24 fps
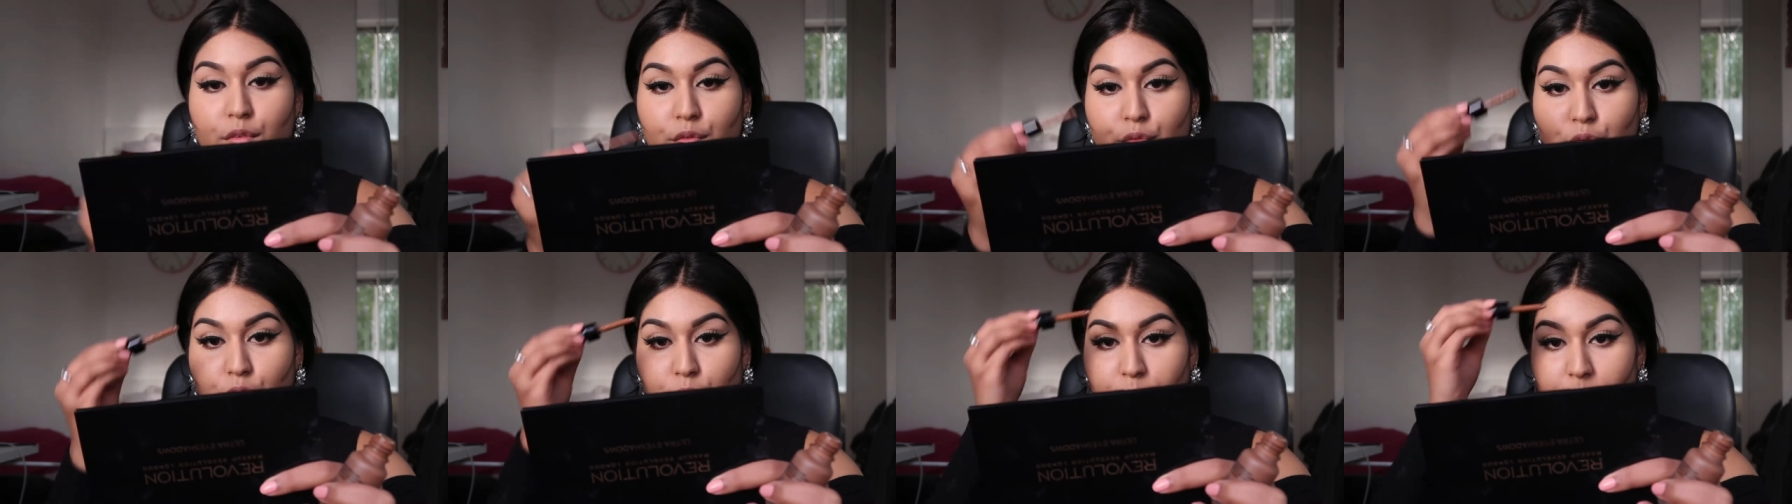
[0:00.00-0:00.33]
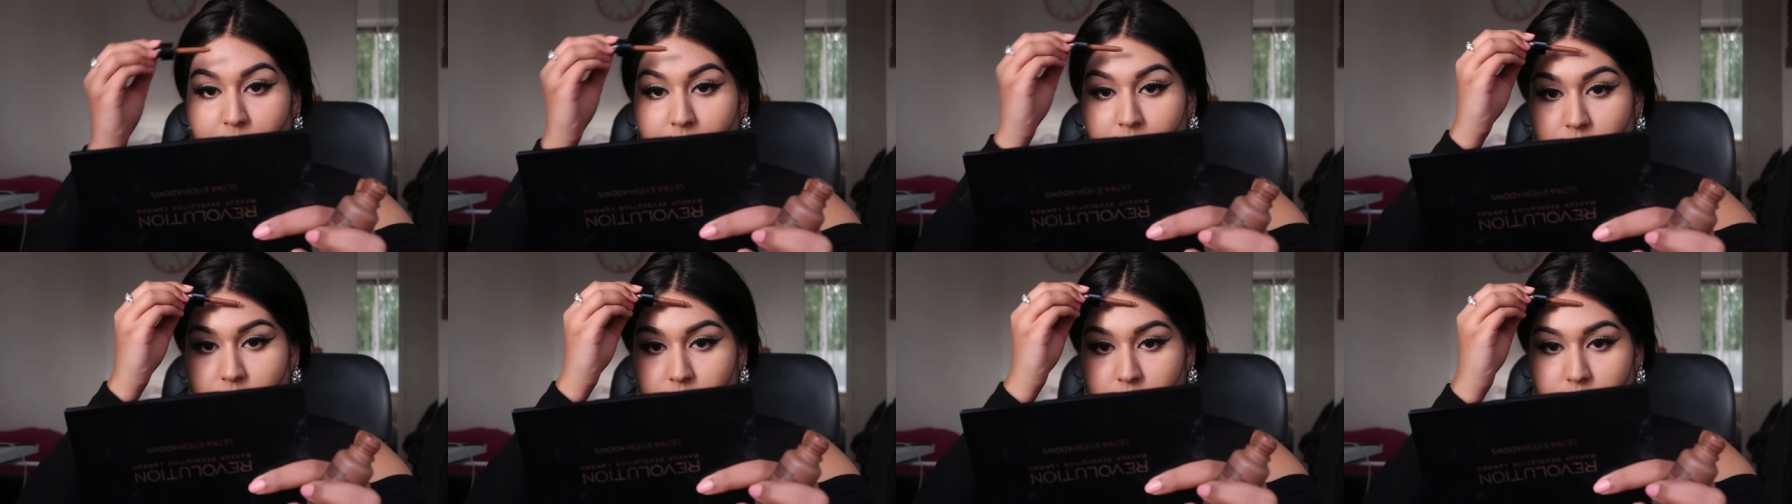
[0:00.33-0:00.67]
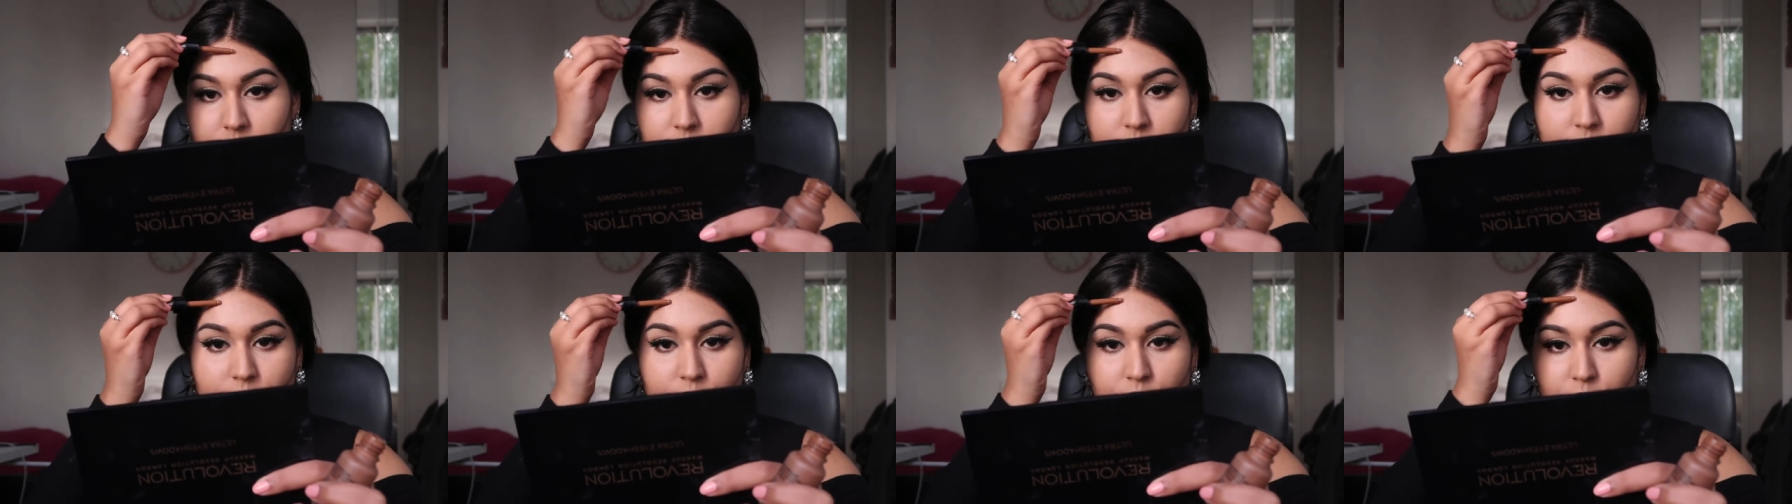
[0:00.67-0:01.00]
for my
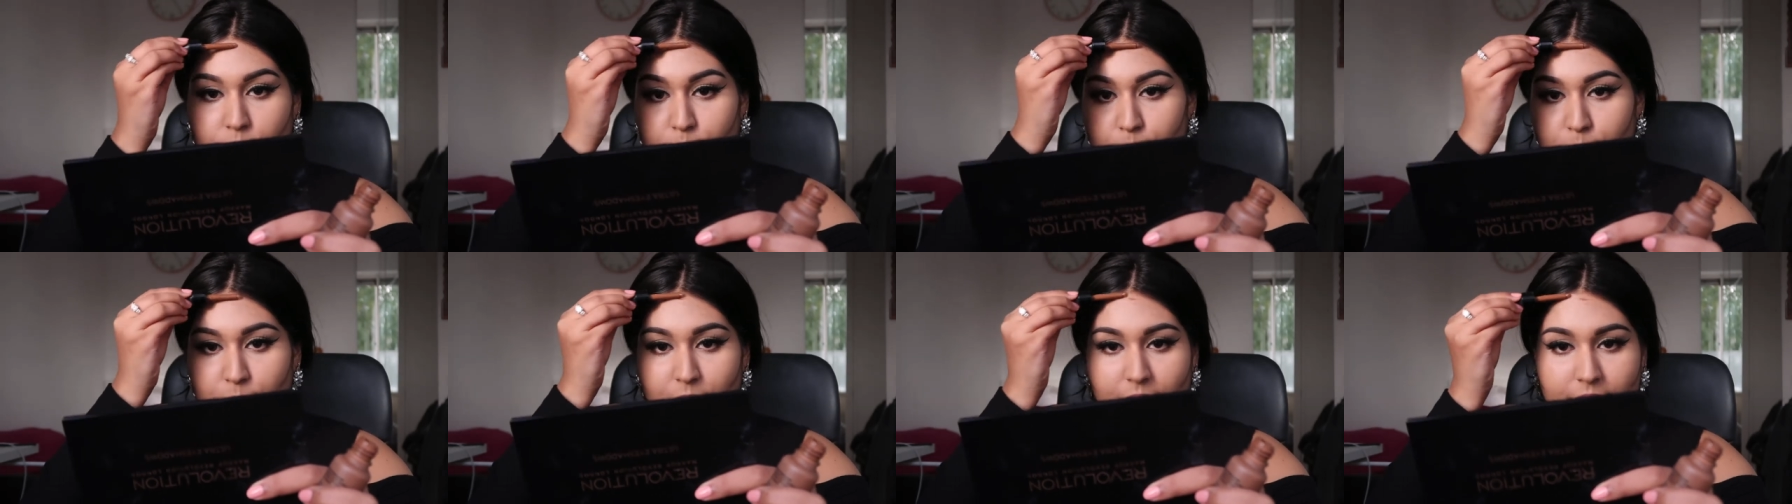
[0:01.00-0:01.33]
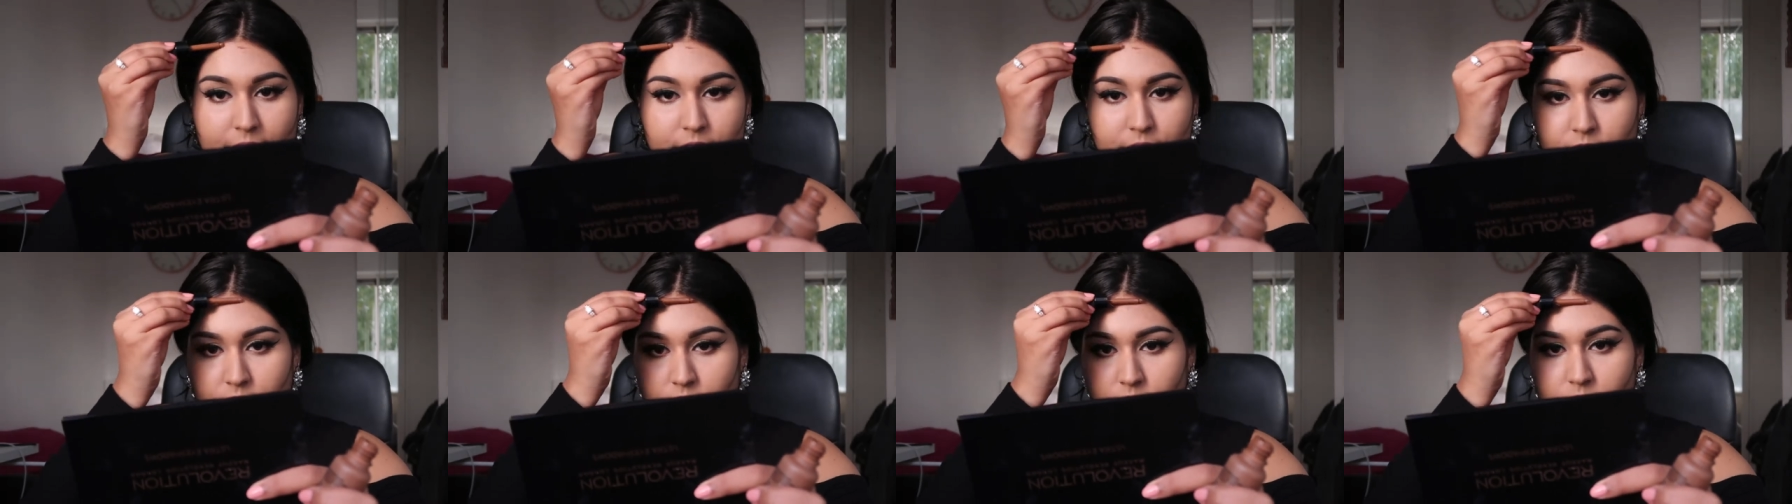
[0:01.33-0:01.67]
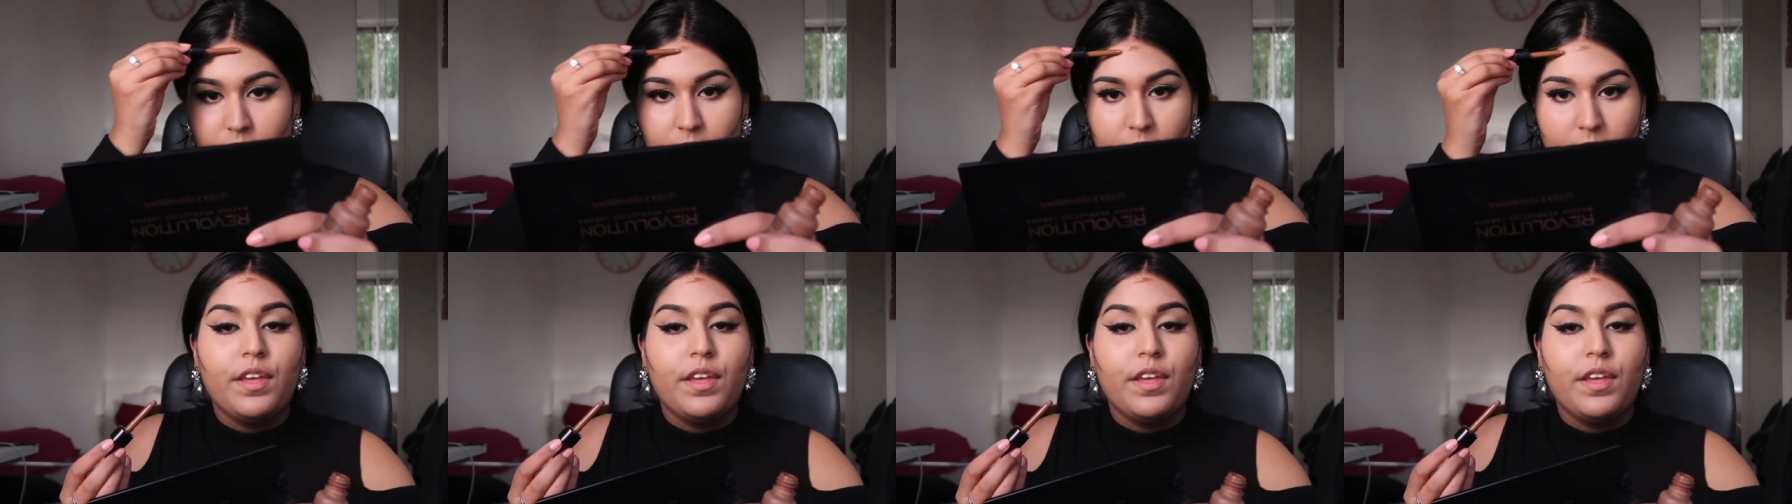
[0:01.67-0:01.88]
skin complexion.